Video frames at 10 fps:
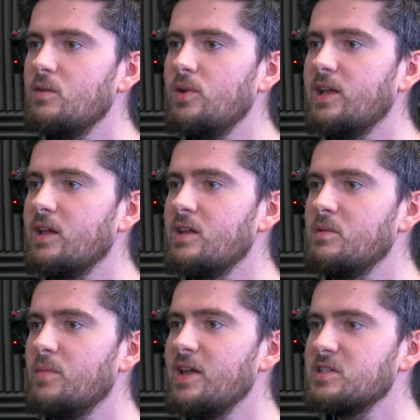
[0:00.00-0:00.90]
We can
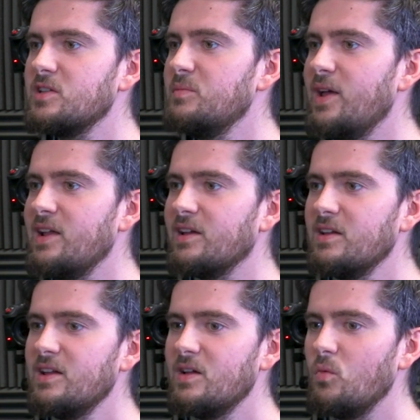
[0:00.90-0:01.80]
basically make
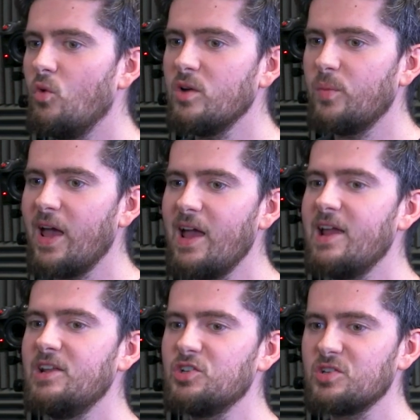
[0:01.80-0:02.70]
one
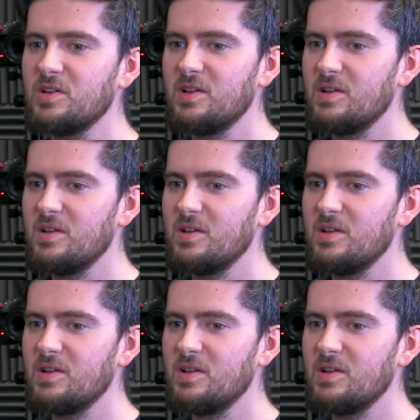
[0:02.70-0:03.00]
page